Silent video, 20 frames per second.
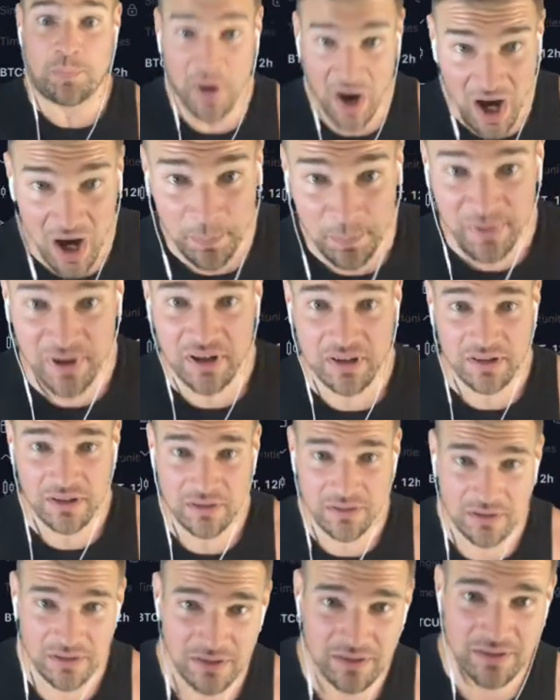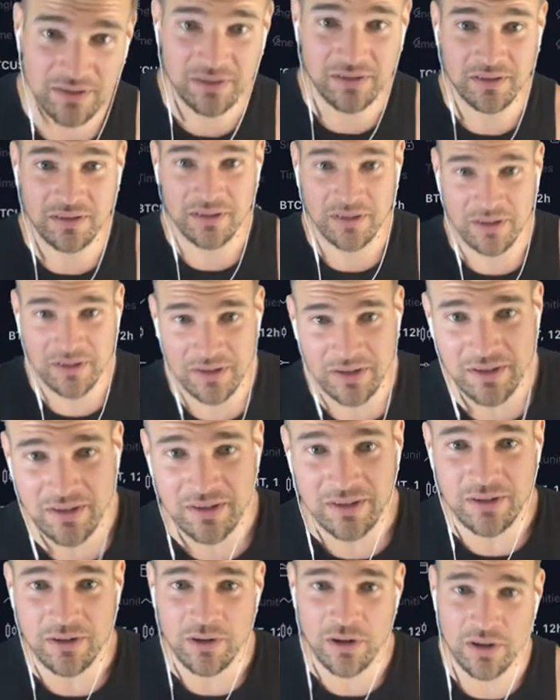Pump it!
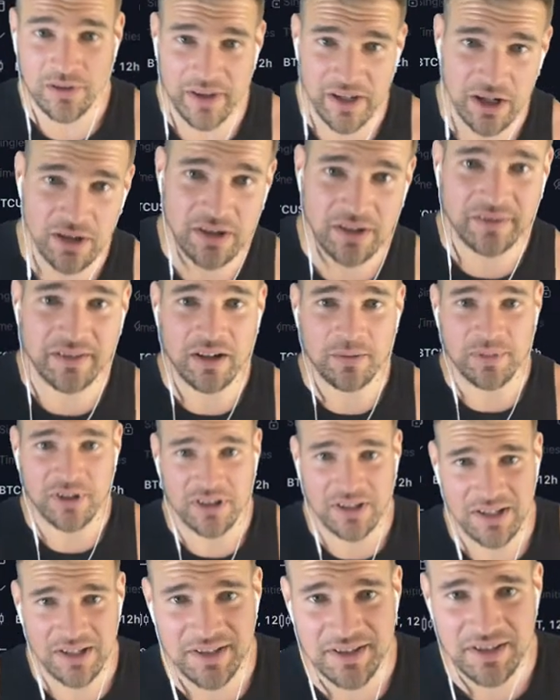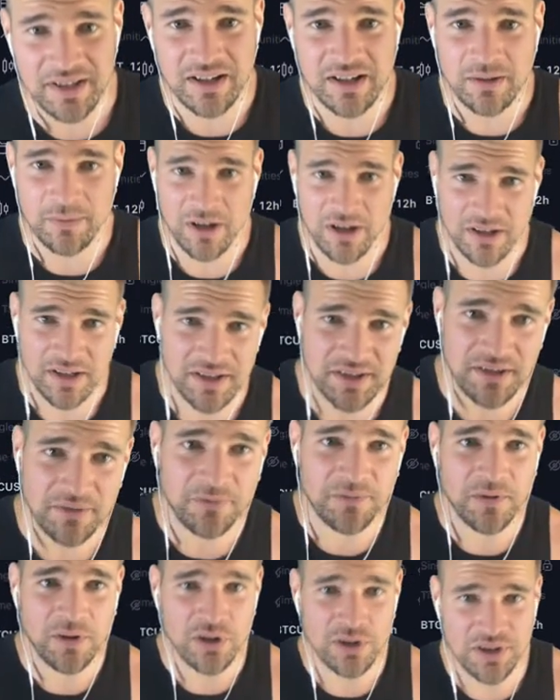Or are they going to dump it? Let's see. Come on. It's the
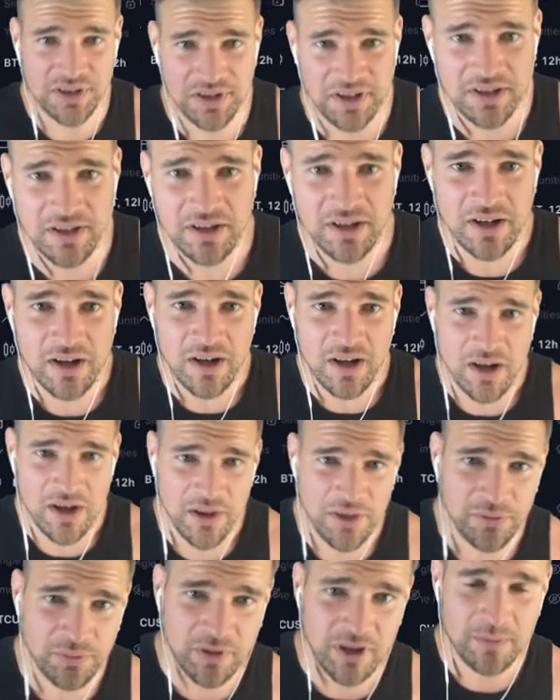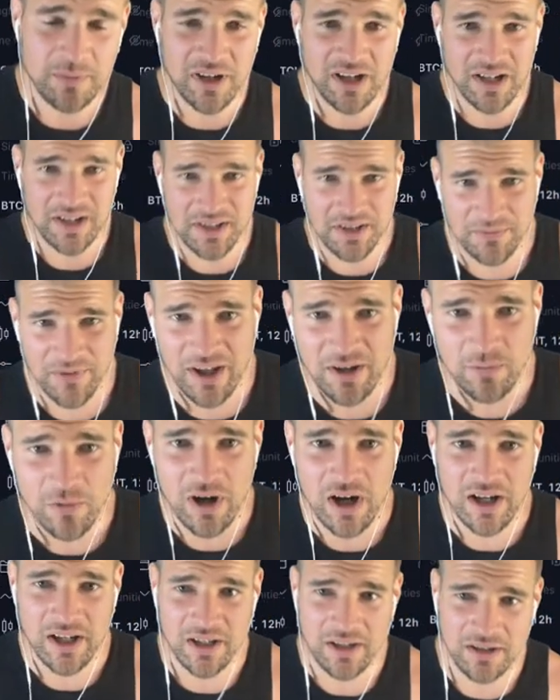first 3 minutes of
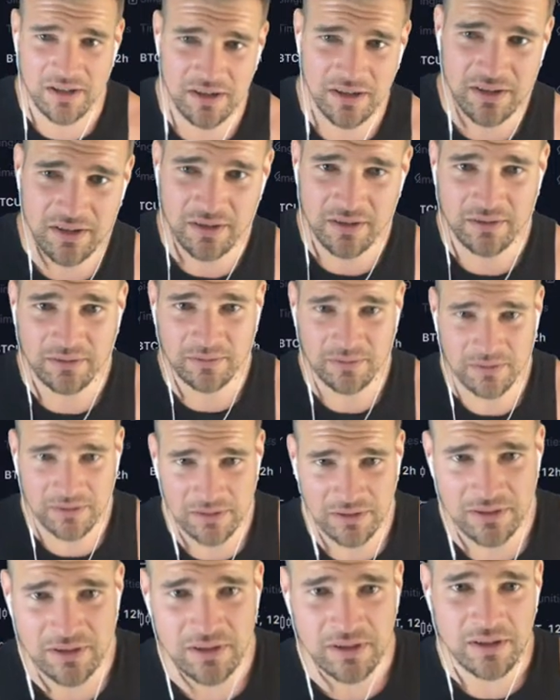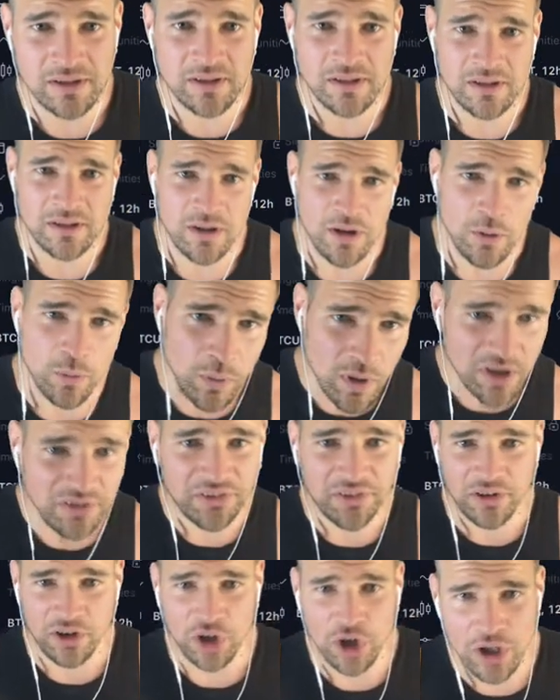NY.
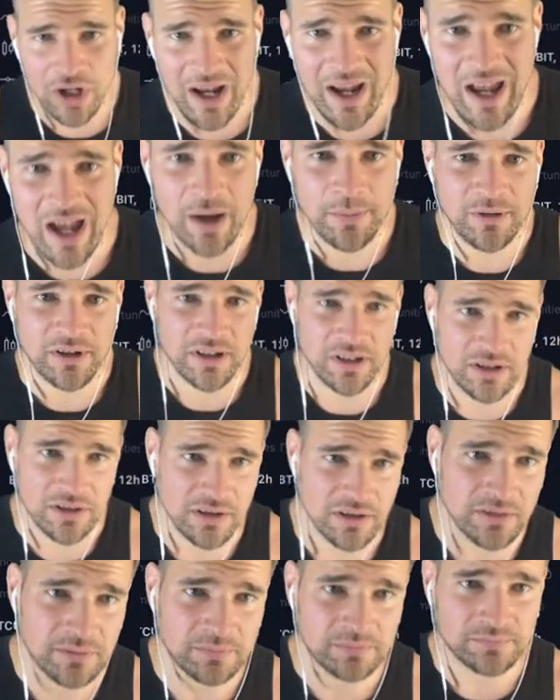What's going to happen here?